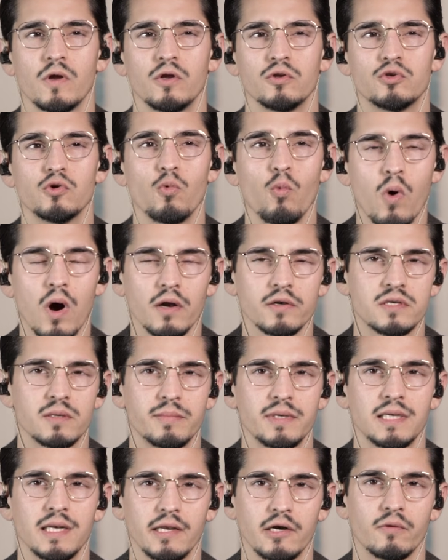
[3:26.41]
to want to
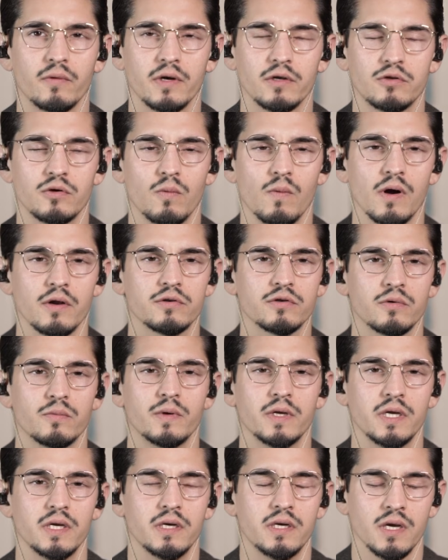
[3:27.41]
be literate, to want to
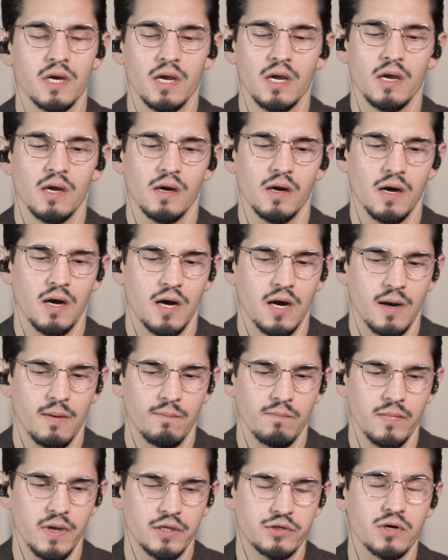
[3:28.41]
read.
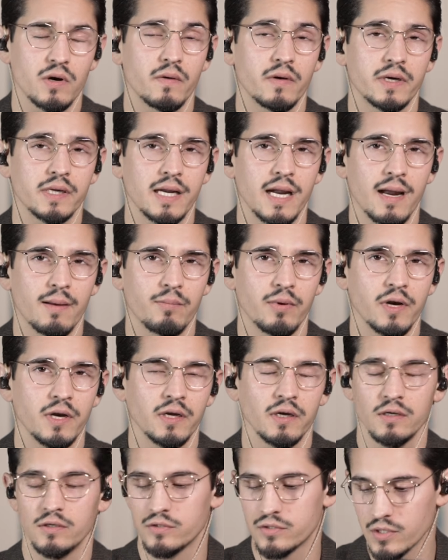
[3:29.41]
It's already
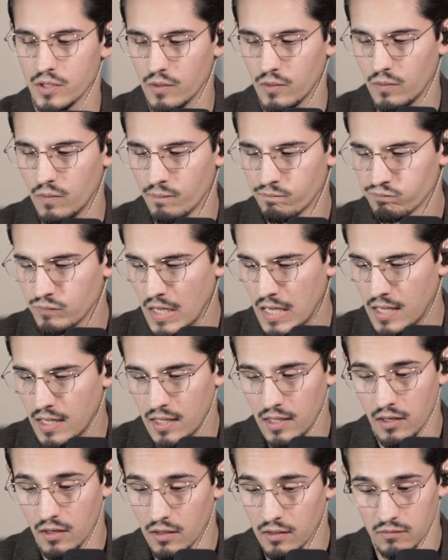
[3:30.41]
happening. So
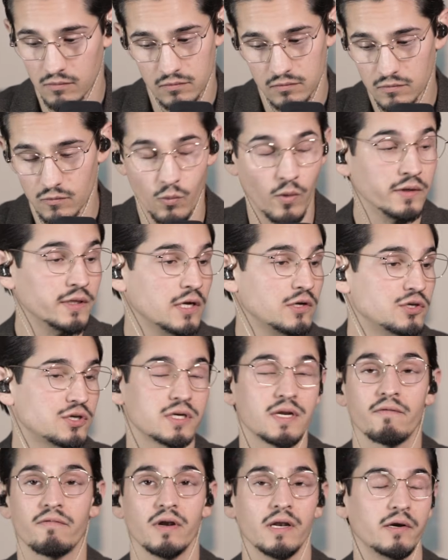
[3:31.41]
one that you
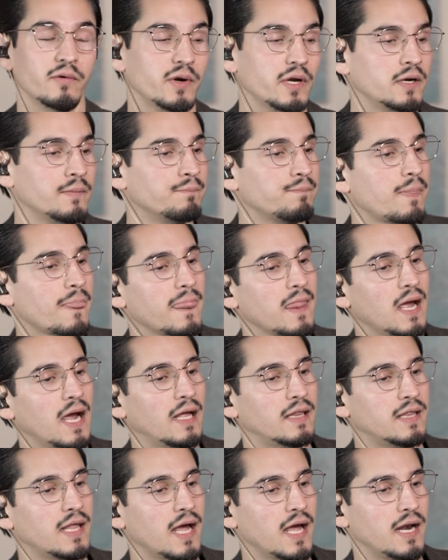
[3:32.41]
should definitely read.
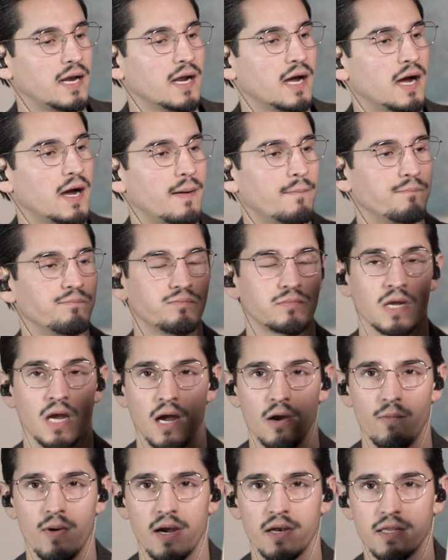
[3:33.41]
And then
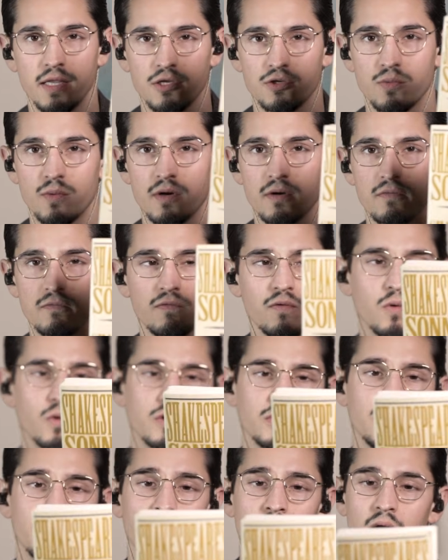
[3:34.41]
I read this one
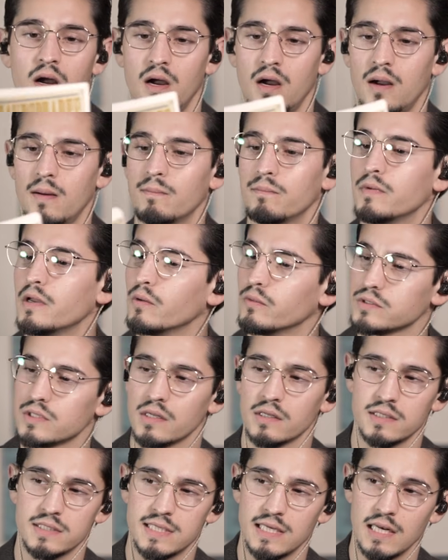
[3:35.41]
for, it was
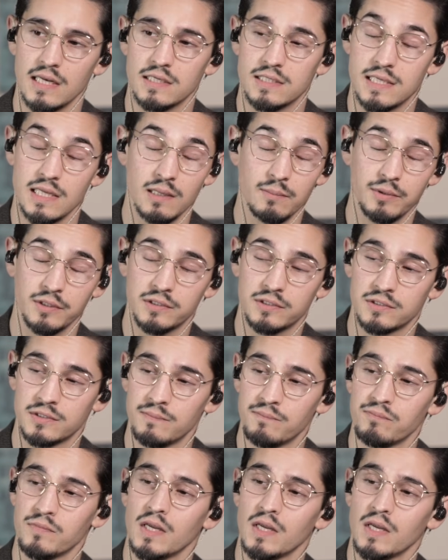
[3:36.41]
on the syllabus,